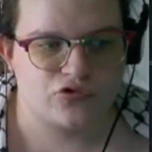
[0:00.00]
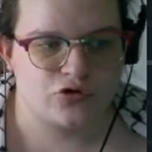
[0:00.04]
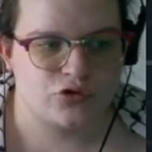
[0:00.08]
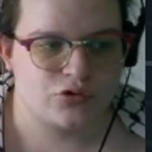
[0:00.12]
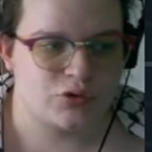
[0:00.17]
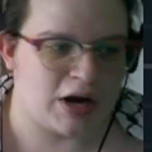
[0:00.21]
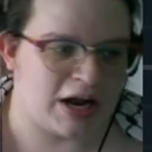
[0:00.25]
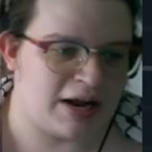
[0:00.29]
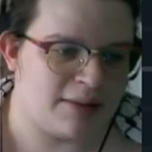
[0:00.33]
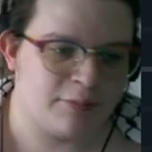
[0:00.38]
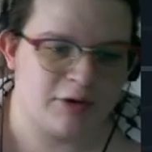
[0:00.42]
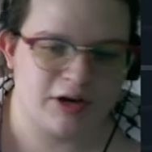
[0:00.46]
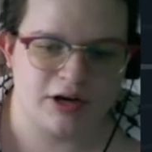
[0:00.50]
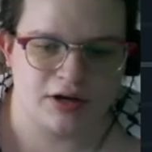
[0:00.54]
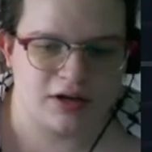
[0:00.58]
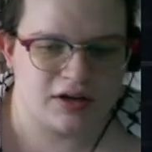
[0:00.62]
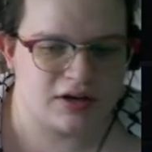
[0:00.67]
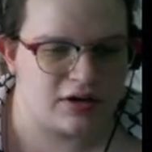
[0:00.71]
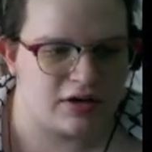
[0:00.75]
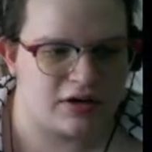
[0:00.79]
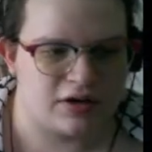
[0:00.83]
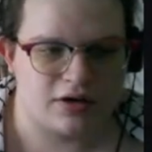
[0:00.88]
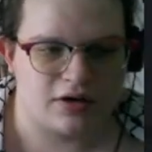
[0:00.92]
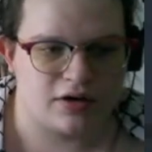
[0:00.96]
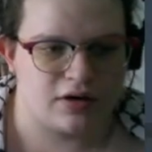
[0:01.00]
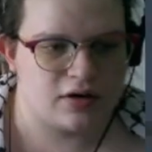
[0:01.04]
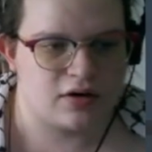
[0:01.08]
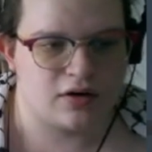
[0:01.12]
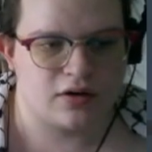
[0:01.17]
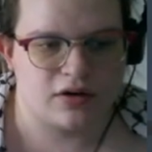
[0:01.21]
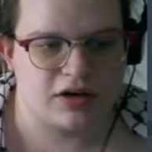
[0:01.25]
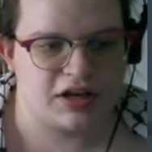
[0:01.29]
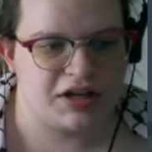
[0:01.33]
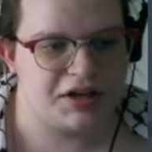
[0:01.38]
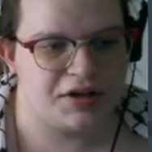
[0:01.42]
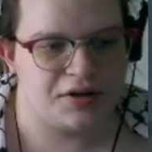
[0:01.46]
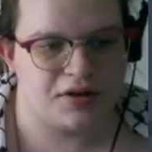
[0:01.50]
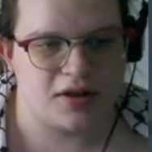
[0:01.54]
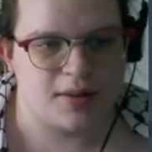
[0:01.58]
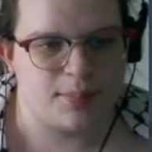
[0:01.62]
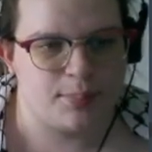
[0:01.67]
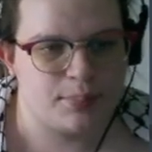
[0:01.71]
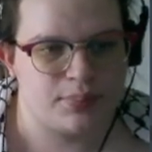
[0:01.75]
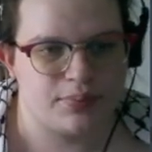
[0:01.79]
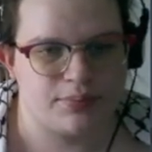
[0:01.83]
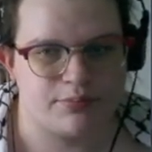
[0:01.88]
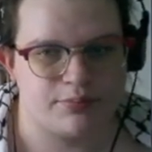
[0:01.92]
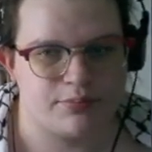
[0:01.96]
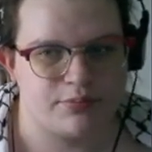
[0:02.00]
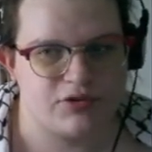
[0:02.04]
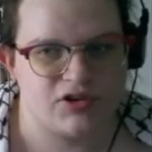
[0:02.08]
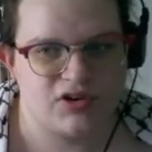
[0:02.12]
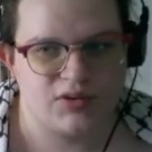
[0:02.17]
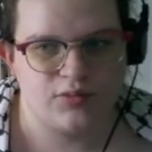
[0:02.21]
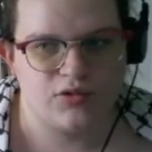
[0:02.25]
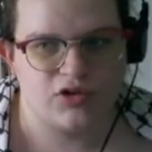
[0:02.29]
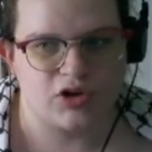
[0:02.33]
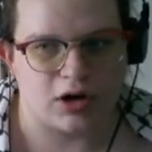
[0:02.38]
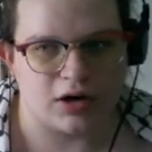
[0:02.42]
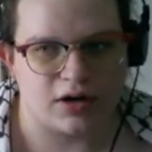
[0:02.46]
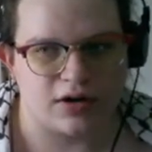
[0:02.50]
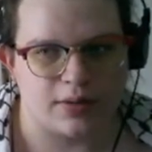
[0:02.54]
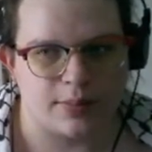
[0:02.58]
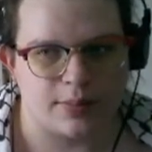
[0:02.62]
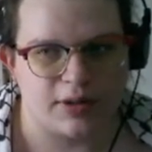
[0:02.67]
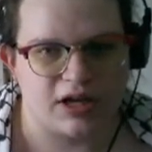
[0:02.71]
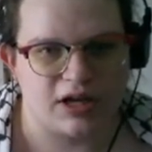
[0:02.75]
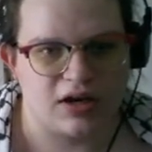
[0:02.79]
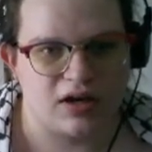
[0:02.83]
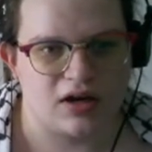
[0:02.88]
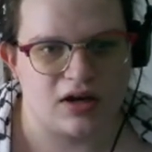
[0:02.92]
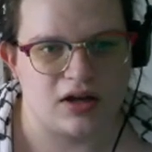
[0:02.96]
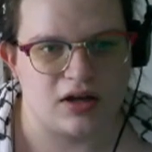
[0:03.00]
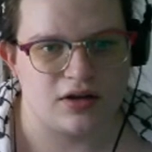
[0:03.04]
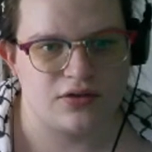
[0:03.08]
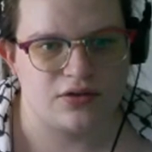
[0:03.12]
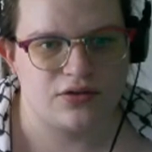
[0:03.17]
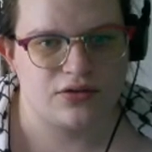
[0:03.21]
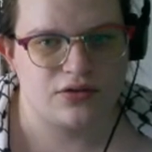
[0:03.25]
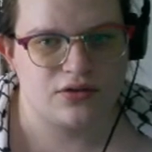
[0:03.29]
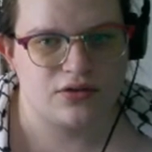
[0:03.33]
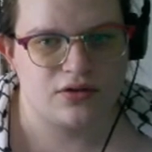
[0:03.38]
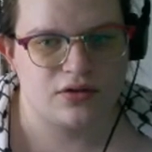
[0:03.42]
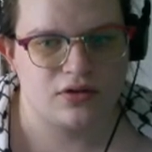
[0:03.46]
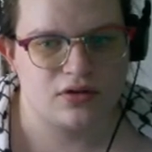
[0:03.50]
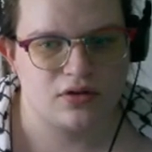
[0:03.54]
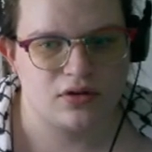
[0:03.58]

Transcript: I'm gonna heal up Chimchar, to be honest.